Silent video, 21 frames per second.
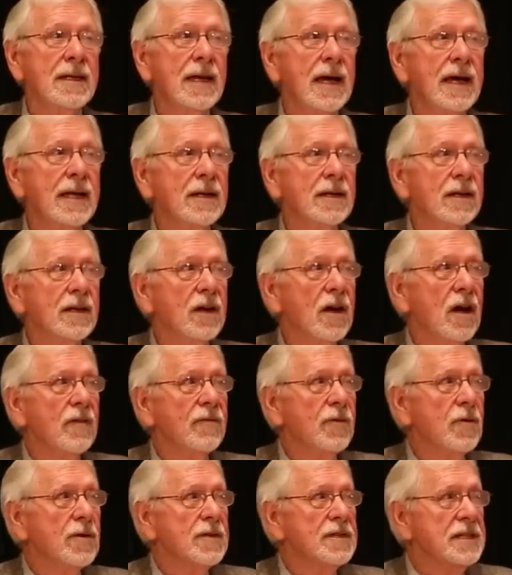died on a
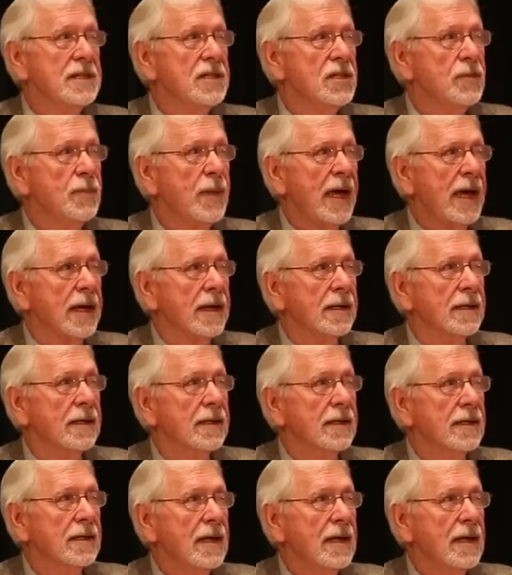golf course in Spain.